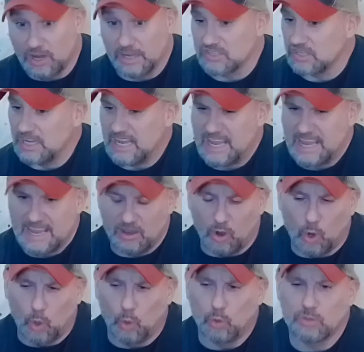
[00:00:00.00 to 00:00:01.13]
nice. It
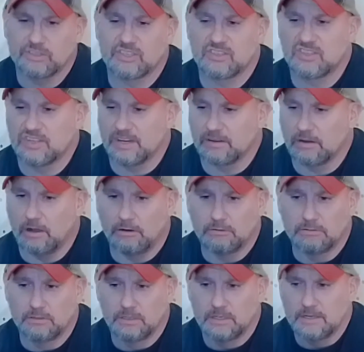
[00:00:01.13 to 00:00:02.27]
holds
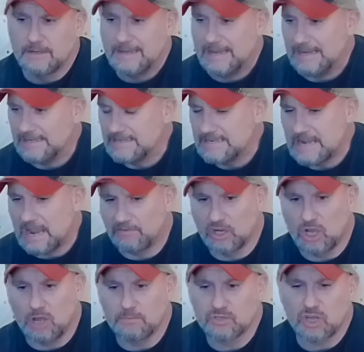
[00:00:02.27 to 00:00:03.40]
0. It never
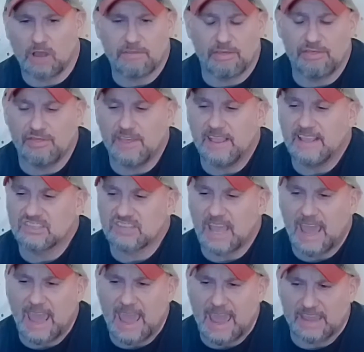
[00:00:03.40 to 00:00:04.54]
comes off. The thing is
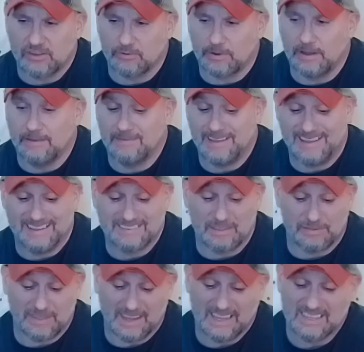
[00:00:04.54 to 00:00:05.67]
accurate. And the
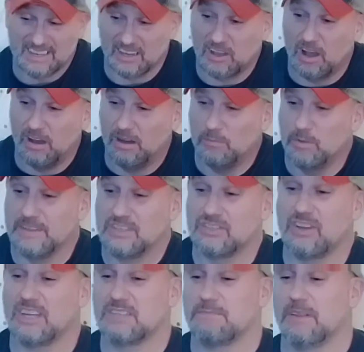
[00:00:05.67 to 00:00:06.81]
thing is, it comes with
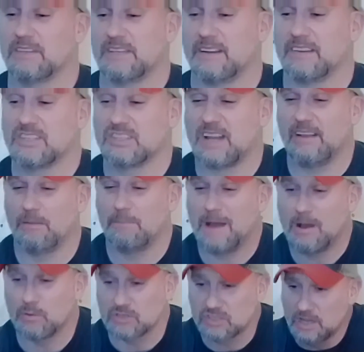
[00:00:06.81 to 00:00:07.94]
these nice military-style
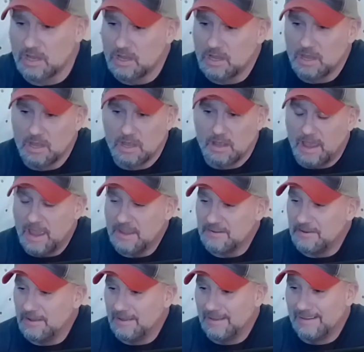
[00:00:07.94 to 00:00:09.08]
mounts.
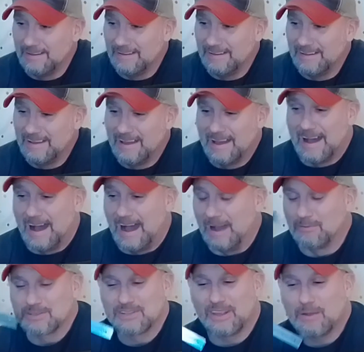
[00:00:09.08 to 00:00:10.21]
And I
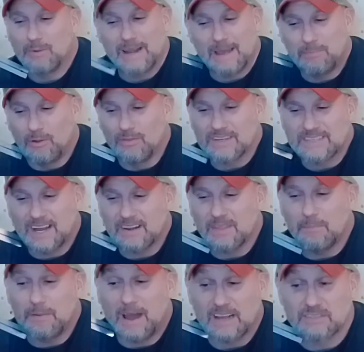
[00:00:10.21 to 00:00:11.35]
was like, when I pulled this out of
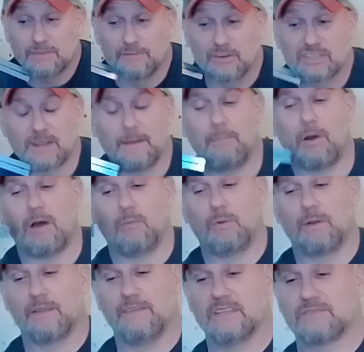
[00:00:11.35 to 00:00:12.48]
the box, the first time I bought
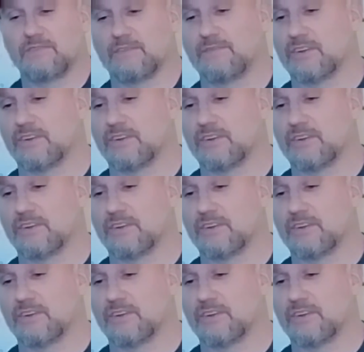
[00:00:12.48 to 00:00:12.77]
one of these for the